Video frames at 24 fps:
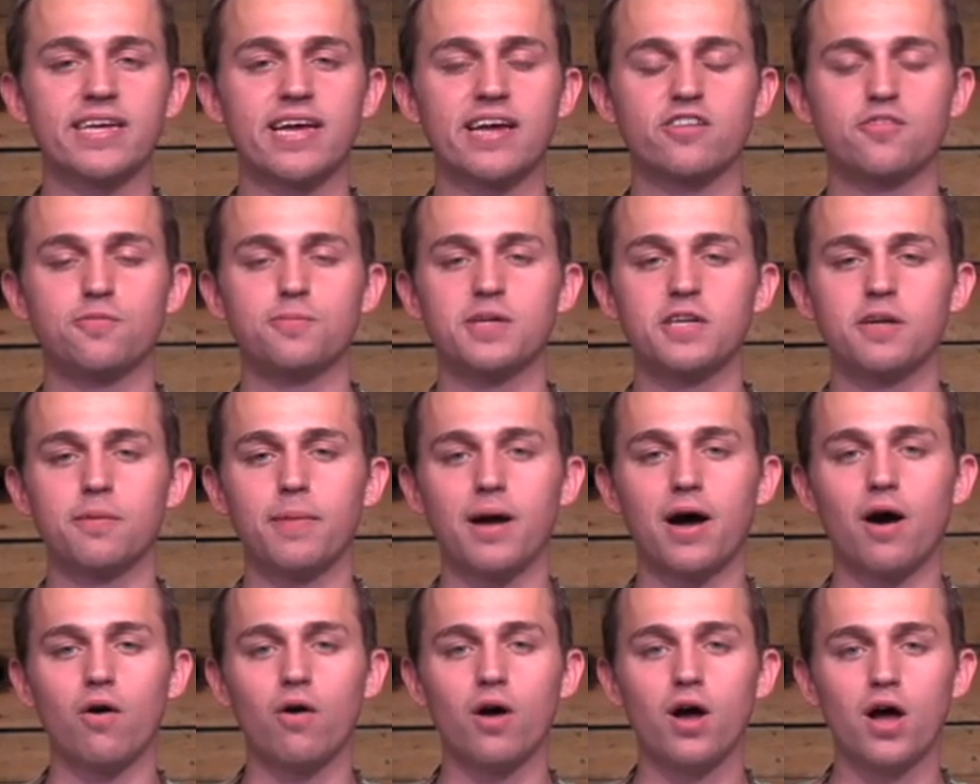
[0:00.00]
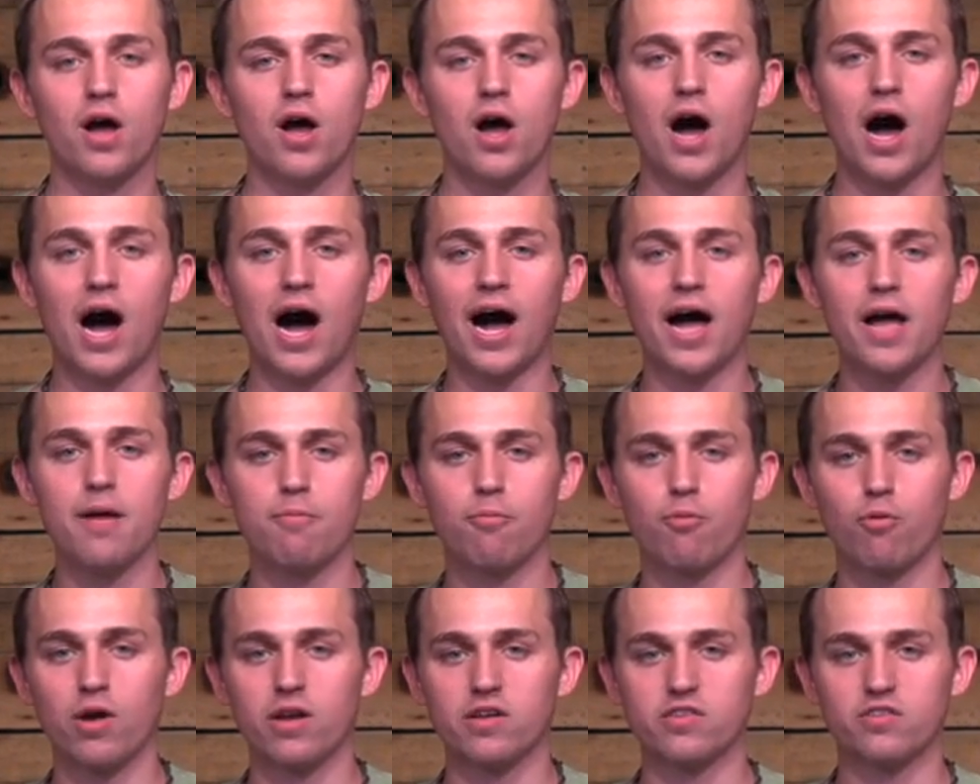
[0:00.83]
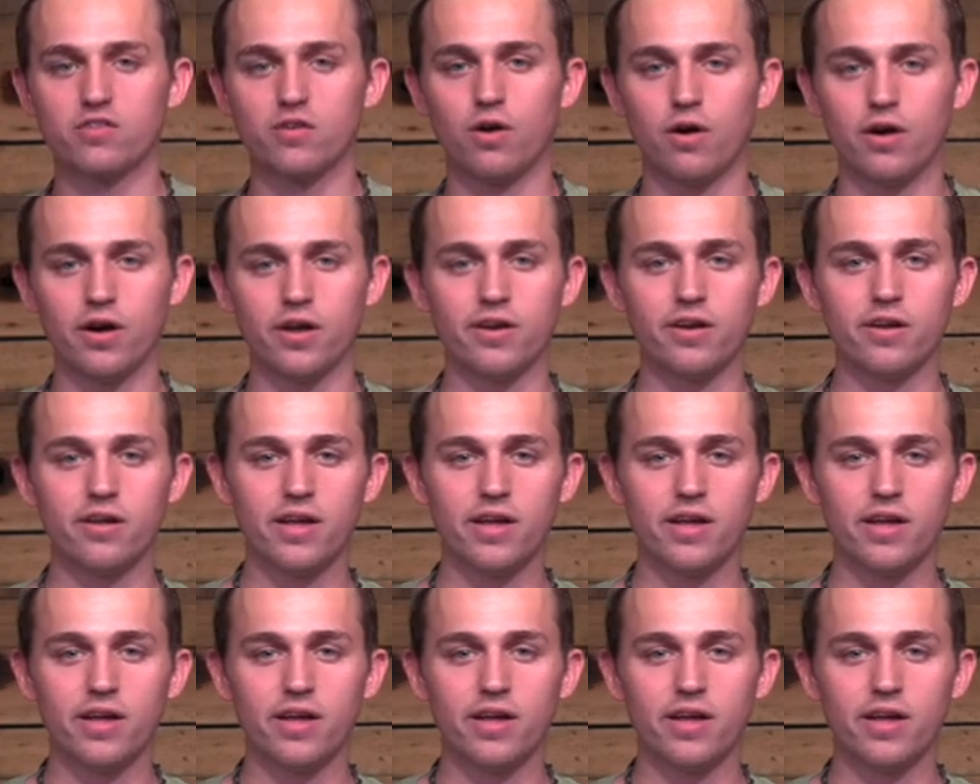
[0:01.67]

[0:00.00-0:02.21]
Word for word: has been about I press on.